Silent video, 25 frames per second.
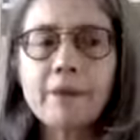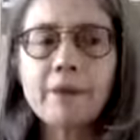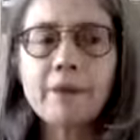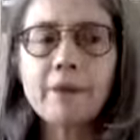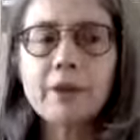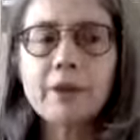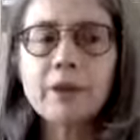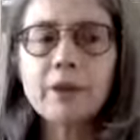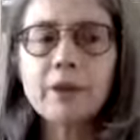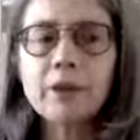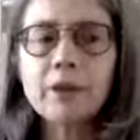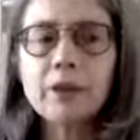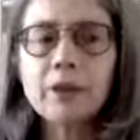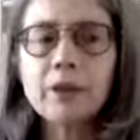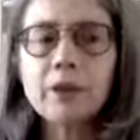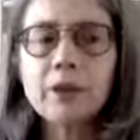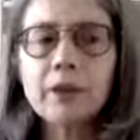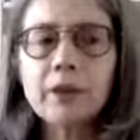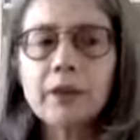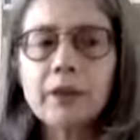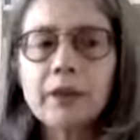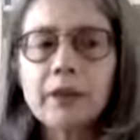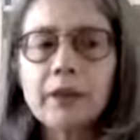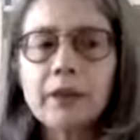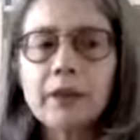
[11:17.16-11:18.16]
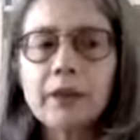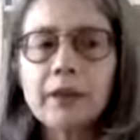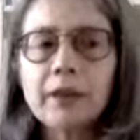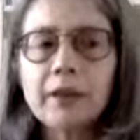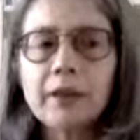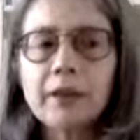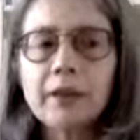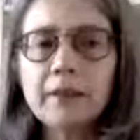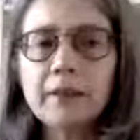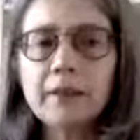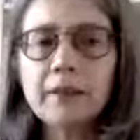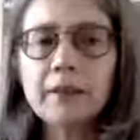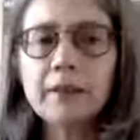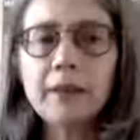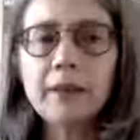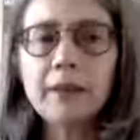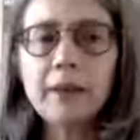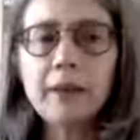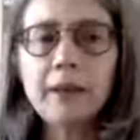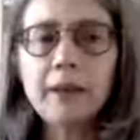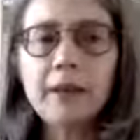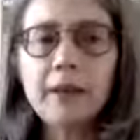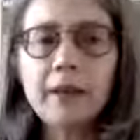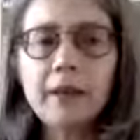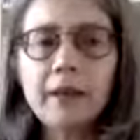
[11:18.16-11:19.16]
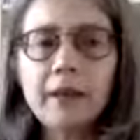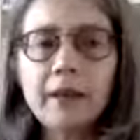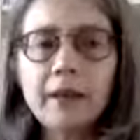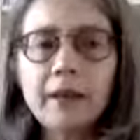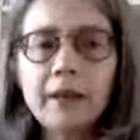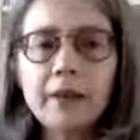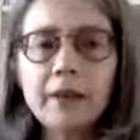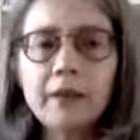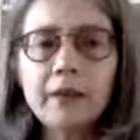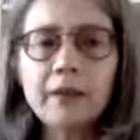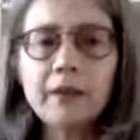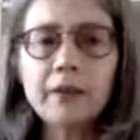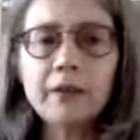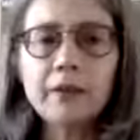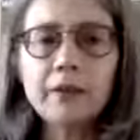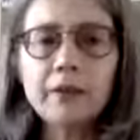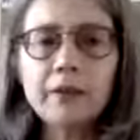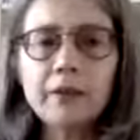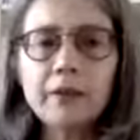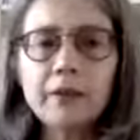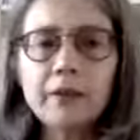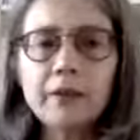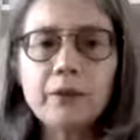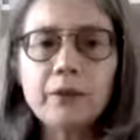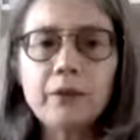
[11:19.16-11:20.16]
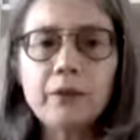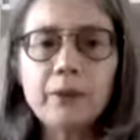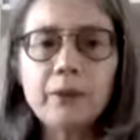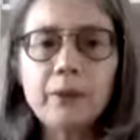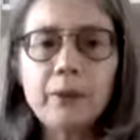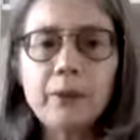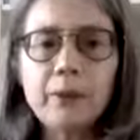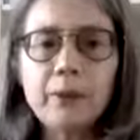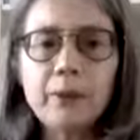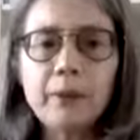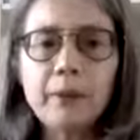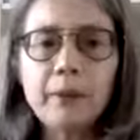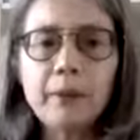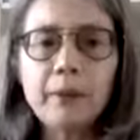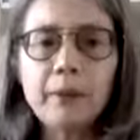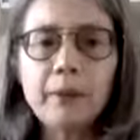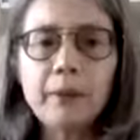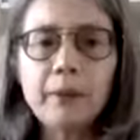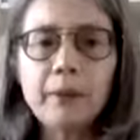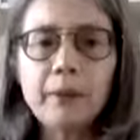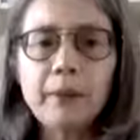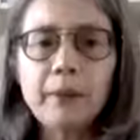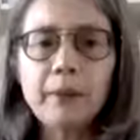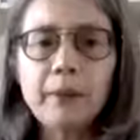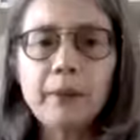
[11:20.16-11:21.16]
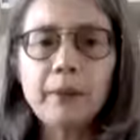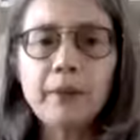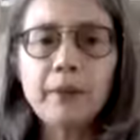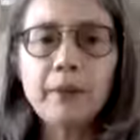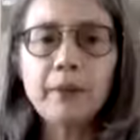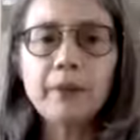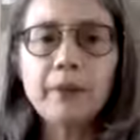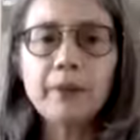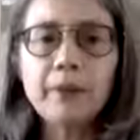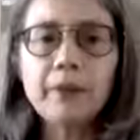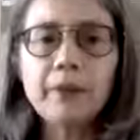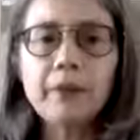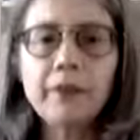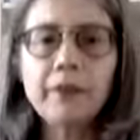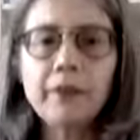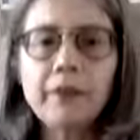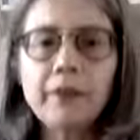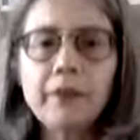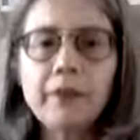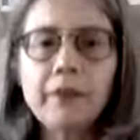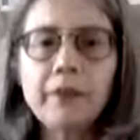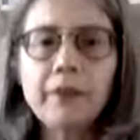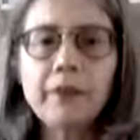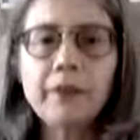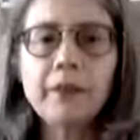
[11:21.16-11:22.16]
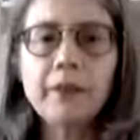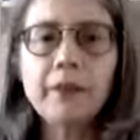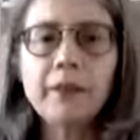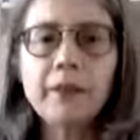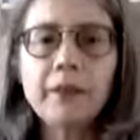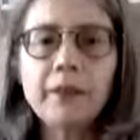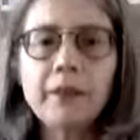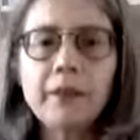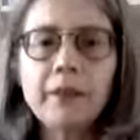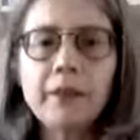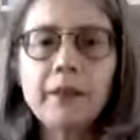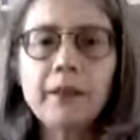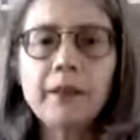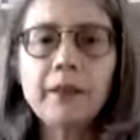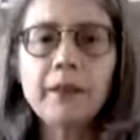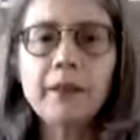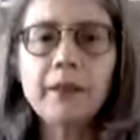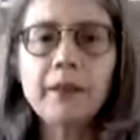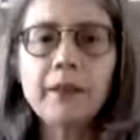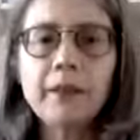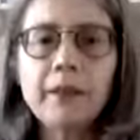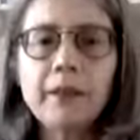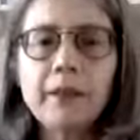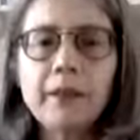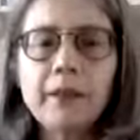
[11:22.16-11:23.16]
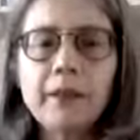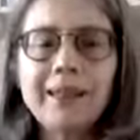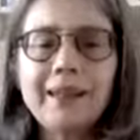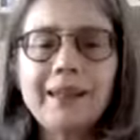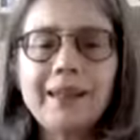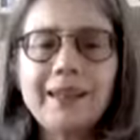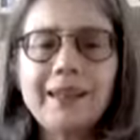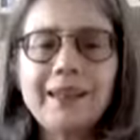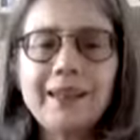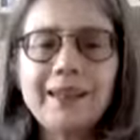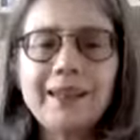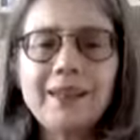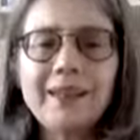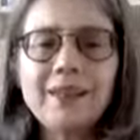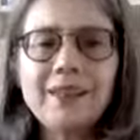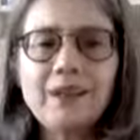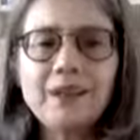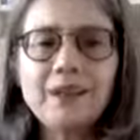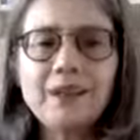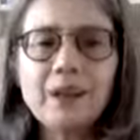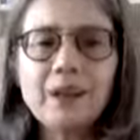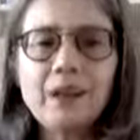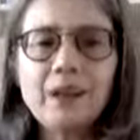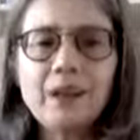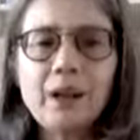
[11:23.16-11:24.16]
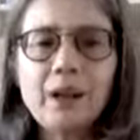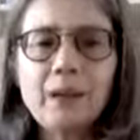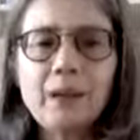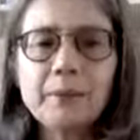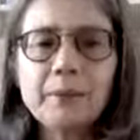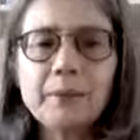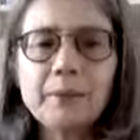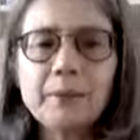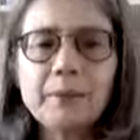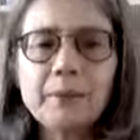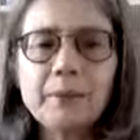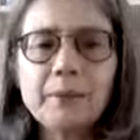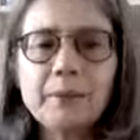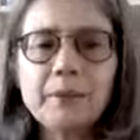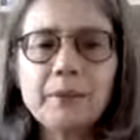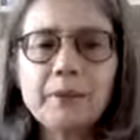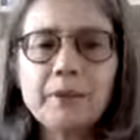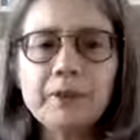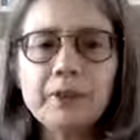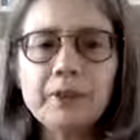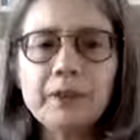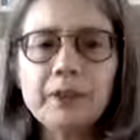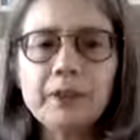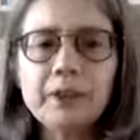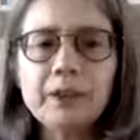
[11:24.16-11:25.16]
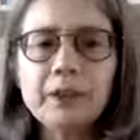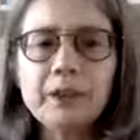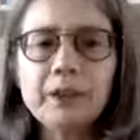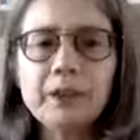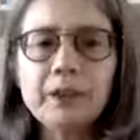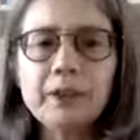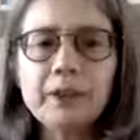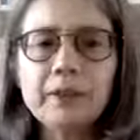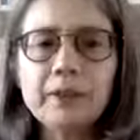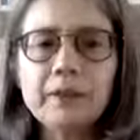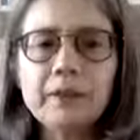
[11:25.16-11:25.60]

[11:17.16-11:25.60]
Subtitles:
looked at, needs to be highlighted to our body mind so that we can get into our optimum functioning?